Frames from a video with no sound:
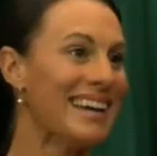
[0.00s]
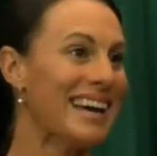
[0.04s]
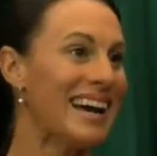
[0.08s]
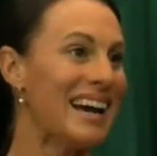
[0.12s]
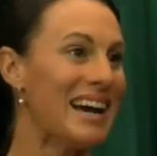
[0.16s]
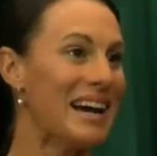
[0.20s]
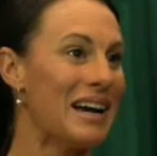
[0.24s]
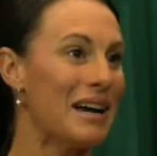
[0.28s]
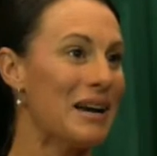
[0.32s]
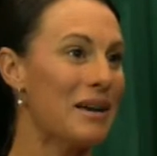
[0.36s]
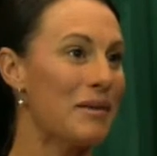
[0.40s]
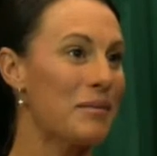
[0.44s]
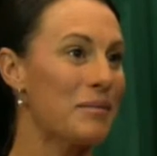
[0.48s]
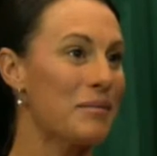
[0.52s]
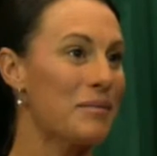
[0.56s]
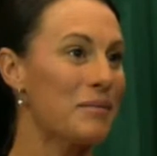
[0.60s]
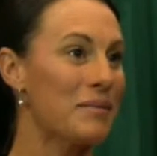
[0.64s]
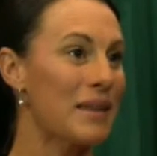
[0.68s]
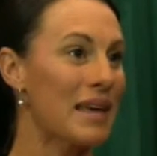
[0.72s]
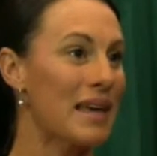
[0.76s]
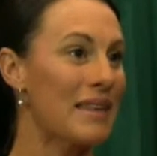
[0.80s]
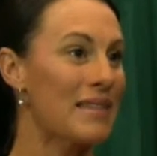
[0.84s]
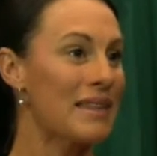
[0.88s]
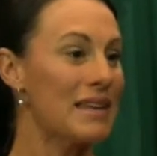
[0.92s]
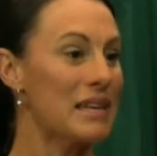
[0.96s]
and
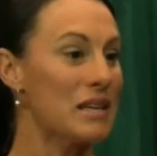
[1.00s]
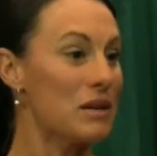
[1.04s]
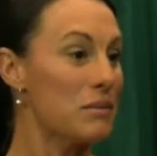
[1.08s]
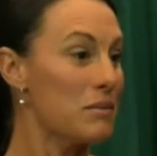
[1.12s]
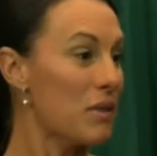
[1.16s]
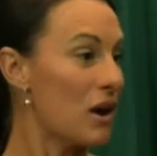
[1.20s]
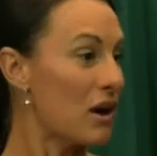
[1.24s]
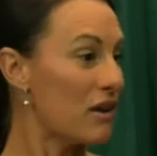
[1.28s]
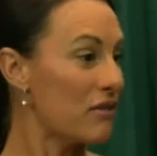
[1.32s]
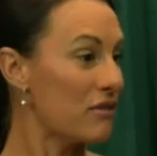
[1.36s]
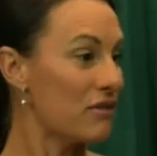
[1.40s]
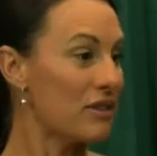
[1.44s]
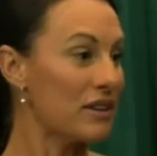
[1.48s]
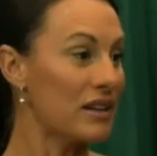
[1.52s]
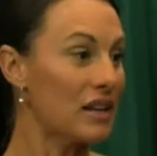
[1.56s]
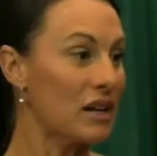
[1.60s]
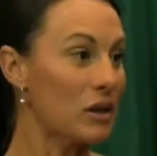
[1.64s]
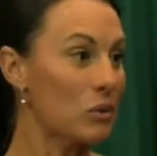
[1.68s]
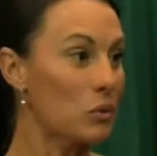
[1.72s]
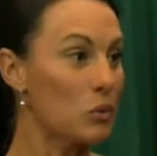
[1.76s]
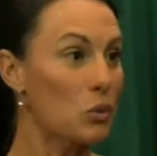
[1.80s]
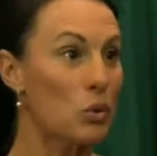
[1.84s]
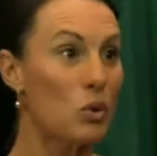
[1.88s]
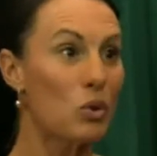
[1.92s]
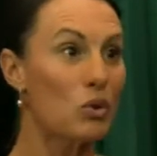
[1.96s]
then you might feel
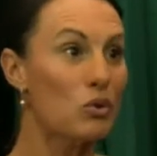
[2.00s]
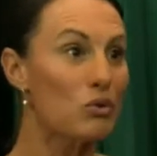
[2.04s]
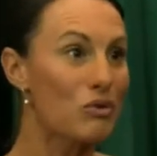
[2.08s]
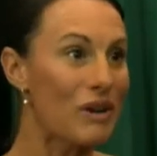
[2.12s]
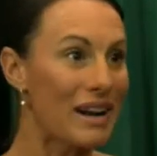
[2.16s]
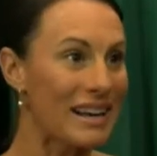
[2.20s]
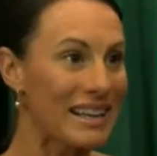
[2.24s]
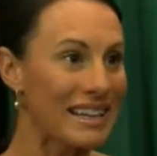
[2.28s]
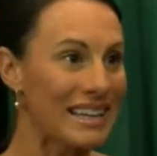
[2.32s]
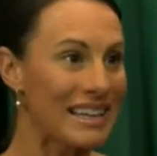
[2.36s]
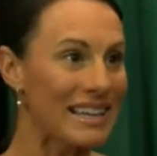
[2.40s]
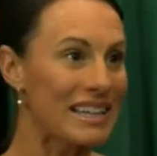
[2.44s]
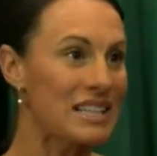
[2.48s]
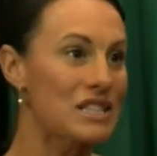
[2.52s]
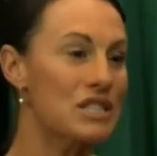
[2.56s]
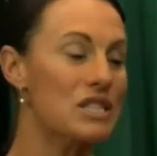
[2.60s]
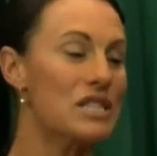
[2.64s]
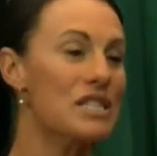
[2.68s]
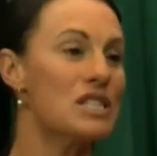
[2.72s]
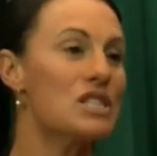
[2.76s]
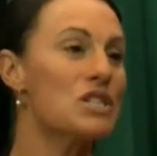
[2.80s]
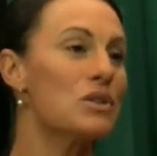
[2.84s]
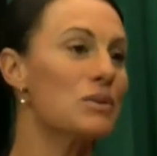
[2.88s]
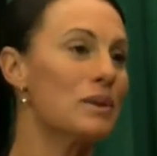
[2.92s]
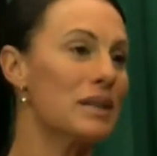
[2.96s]
like running, and
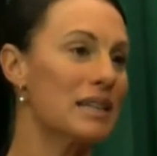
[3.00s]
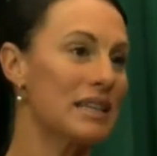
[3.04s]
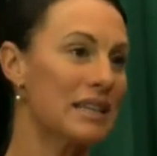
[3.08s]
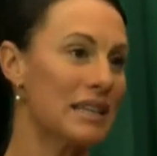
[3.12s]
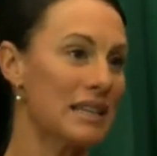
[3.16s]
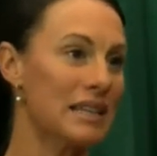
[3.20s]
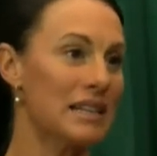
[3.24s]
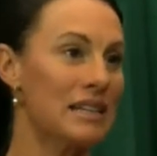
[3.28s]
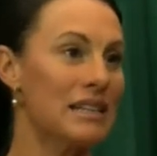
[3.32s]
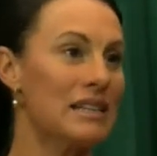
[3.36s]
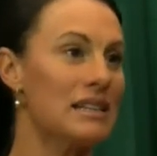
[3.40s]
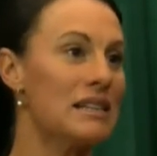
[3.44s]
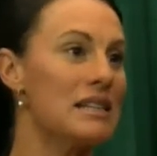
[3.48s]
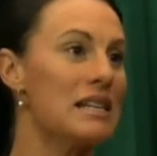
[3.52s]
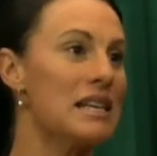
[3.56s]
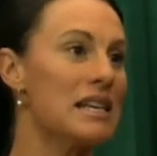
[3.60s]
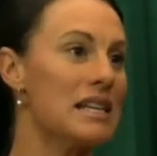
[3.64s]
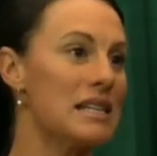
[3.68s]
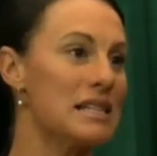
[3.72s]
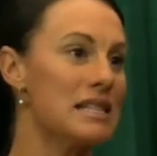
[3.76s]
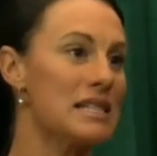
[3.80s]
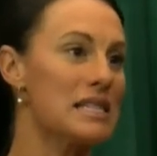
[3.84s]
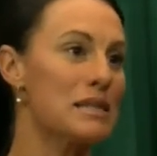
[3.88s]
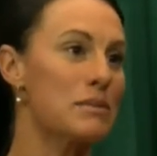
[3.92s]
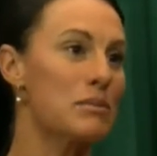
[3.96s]
just doing it
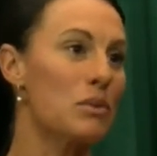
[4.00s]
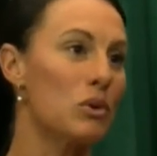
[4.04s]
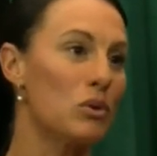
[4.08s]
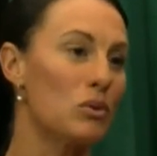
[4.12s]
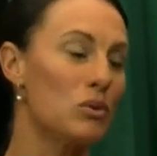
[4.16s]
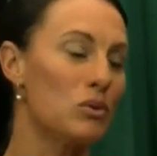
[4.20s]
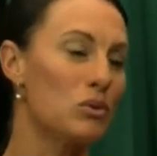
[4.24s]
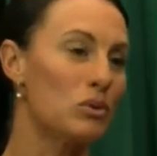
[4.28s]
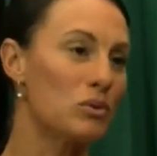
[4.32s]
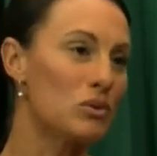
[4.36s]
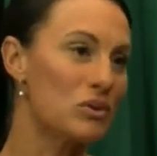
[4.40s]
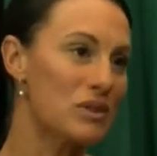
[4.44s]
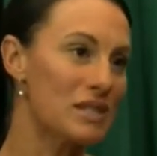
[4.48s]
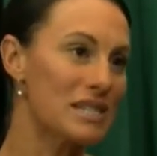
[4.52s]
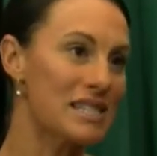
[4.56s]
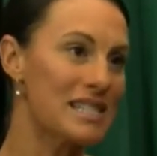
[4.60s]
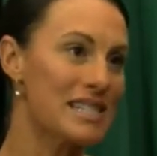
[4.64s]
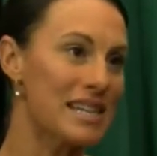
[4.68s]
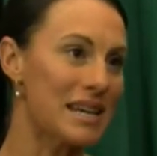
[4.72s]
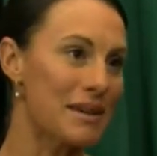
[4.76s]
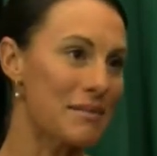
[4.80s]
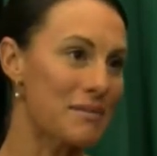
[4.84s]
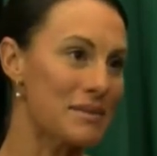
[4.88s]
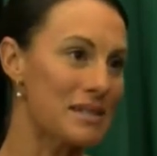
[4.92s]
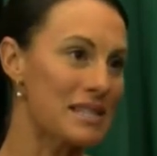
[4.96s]
in small
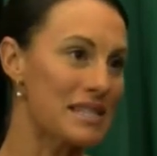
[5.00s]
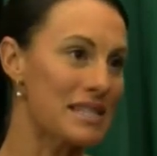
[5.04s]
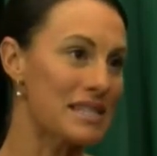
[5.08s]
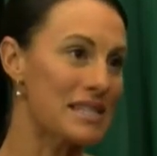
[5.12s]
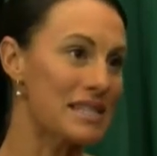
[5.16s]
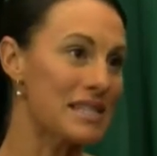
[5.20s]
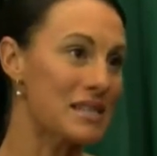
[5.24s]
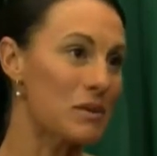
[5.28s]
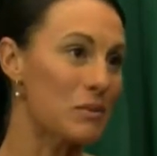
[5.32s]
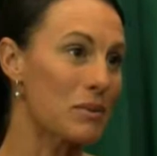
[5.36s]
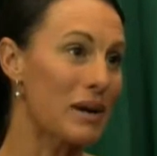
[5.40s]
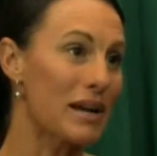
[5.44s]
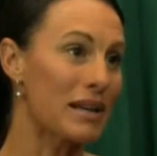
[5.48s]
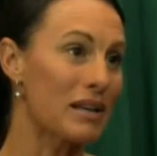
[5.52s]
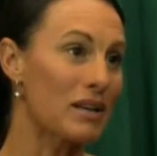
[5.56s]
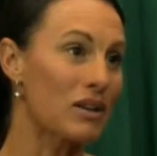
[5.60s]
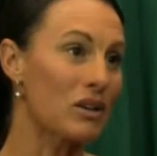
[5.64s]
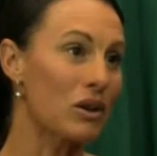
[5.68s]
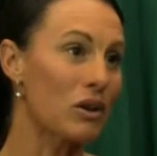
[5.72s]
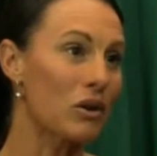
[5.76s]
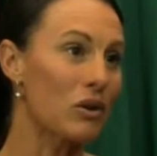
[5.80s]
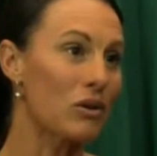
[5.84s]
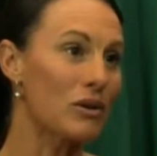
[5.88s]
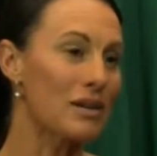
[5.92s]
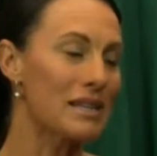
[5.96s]
steps is the way to
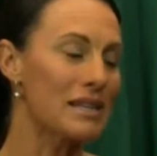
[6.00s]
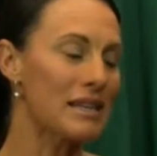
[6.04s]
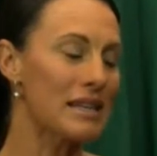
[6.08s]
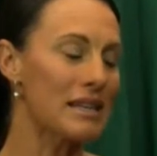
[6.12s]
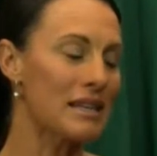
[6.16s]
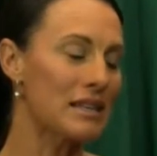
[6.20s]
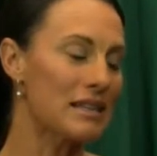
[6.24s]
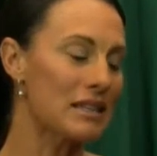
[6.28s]
go.